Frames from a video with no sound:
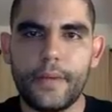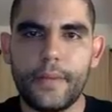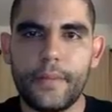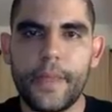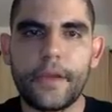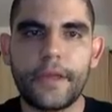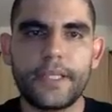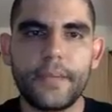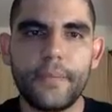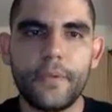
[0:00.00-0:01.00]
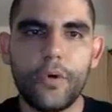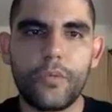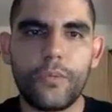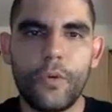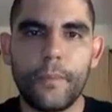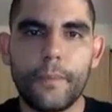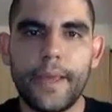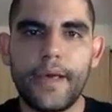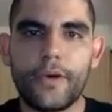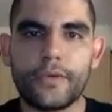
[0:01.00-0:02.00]
Marries a normal
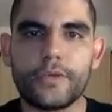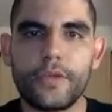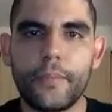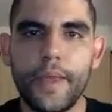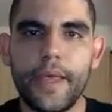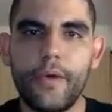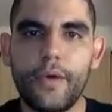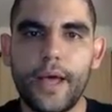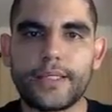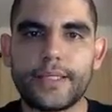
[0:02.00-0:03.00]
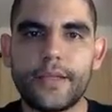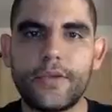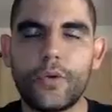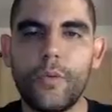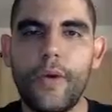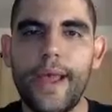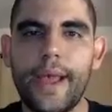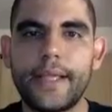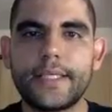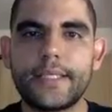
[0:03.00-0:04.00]
male. So the male has the normal
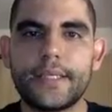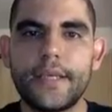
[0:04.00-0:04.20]
X